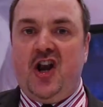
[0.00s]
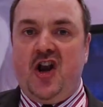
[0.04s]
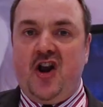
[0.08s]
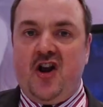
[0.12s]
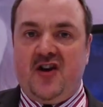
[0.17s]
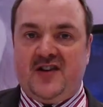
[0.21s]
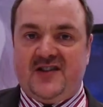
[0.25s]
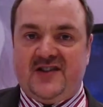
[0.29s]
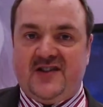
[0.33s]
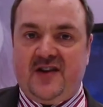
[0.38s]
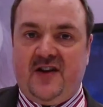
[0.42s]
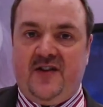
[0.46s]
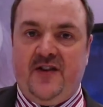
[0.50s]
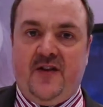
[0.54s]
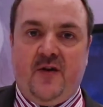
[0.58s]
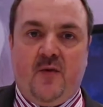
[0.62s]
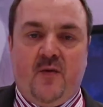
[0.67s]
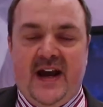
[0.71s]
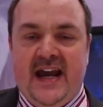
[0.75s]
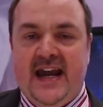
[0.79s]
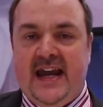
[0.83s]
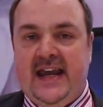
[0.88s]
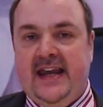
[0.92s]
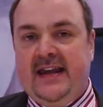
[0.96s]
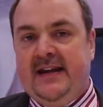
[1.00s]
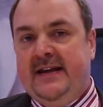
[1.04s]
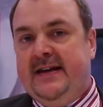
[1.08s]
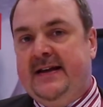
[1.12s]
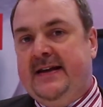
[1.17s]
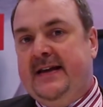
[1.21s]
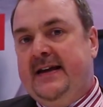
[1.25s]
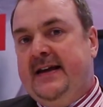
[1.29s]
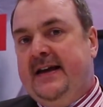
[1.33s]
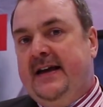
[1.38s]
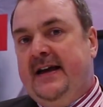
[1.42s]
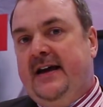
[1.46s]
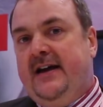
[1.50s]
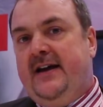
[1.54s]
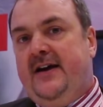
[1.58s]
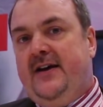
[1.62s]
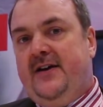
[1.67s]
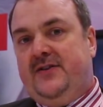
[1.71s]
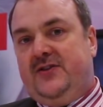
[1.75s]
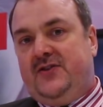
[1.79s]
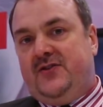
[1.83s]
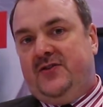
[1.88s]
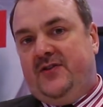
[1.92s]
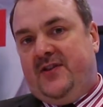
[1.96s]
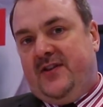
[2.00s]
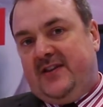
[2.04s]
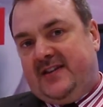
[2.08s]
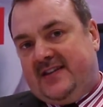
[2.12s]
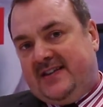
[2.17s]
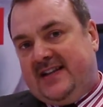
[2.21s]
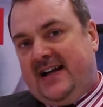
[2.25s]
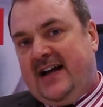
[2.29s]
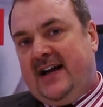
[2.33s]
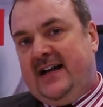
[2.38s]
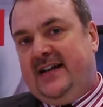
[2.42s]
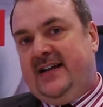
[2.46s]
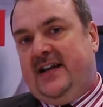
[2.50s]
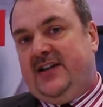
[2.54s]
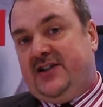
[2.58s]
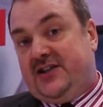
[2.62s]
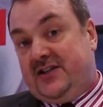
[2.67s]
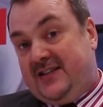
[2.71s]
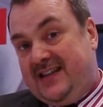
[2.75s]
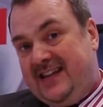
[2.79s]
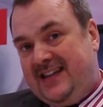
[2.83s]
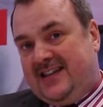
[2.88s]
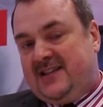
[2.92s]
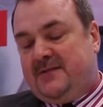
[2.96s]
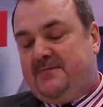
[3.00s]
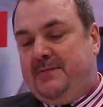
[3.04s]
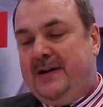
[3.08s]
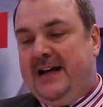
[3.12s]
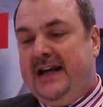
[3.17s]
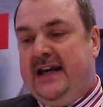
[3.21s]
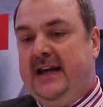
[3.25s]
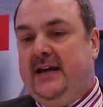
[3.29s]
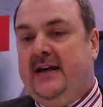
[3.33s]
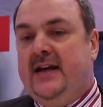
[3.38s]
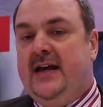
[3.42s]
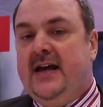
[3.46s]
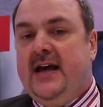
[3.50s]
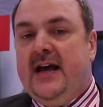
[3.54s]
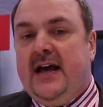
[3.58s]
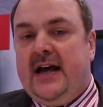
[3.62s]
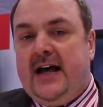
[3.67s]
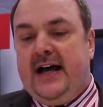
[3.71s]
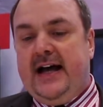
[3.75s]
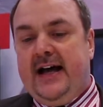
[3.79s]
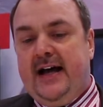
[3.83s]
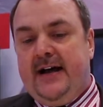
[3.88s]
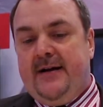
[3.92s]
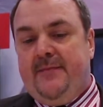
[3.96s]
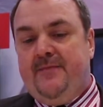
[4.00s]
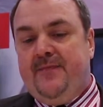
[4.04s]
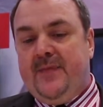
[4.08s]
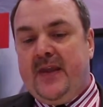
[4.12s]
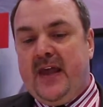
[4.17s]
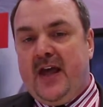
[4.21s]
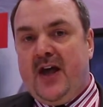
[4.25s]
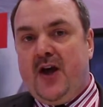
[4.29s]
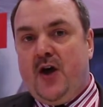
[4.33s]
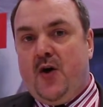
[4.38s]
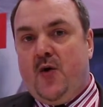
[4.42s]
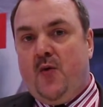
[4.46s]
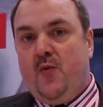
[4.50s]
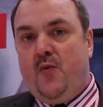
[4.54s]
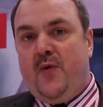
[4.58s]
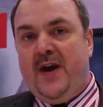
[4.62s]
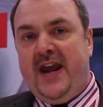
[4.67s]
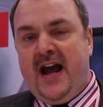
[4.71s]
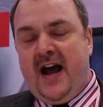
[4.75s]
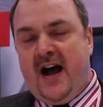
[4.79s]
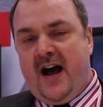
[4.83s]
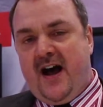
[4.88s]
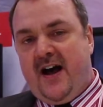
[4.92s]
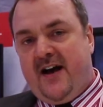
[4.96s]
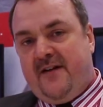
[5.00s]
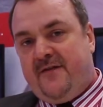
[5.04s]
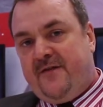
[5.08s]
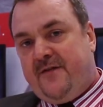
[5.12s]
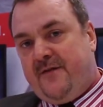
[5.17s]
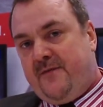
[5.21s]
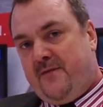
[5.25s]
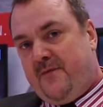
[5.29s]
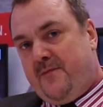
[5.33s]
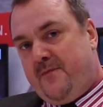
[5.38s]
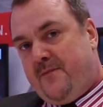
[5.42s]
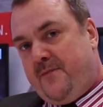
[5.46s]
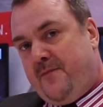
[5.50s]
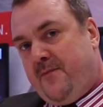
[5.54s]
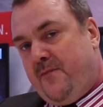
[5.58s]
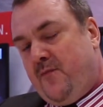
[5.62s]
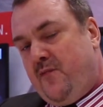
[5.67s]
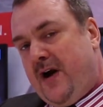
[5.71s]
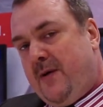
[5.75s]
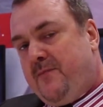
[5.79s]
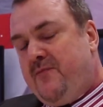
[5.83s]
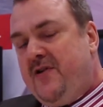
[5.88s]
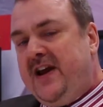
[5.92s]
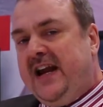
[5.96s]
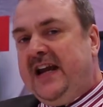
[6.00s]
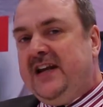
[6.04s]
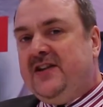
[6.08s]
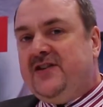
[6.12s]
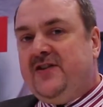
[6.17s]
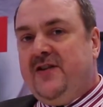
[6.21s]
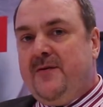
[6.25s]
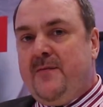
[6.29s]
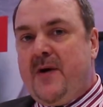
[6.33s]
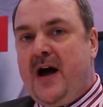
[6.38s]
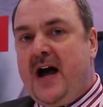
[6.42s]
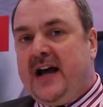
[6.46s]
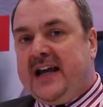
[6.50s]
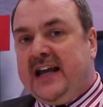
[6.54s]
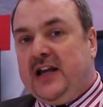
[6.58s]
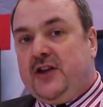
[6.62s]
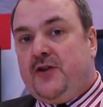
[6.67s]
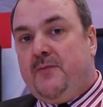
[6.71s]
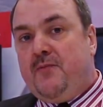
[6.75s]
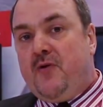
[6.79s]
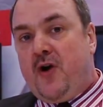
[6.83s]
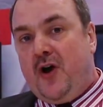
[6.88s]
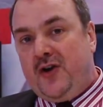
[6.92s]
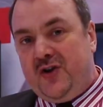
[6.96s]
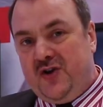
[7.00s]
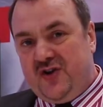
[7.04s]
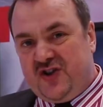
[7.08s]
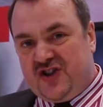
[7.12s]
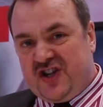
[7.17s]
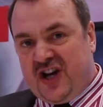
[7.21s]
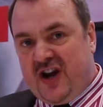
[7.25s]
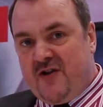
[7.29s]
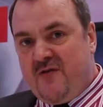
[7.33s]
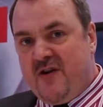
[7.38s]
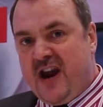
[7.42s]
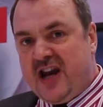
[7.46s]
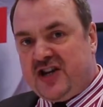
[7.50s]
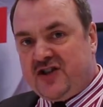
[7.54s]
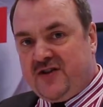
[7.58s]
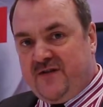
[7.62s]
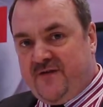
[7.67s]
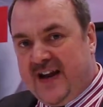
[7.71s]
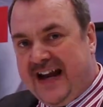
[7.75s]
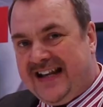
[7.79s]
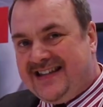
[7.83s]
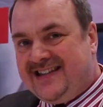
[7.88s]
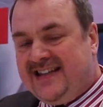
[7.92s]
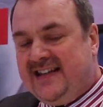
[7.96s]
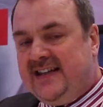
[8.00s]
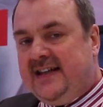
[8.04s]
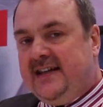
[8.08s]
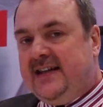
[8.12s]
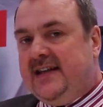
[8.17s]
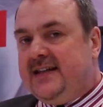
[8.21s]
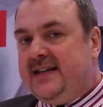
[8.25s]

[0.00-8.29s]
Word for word: lost on the way uh, to the signage display. Um, we are we're bringing to the market a brand new generation of LCD